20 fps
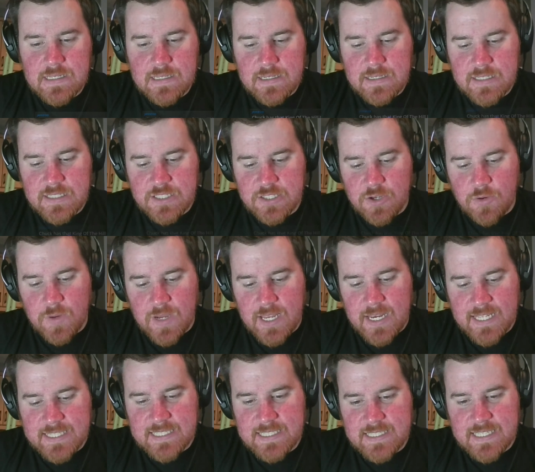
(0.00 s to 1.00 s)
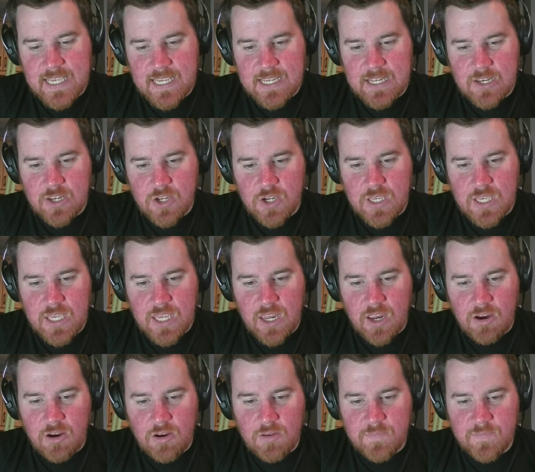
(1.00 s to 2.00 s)
So let's take a look
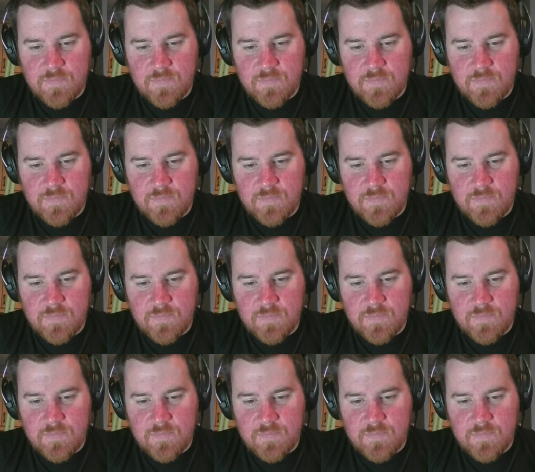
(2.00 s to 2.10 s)
here.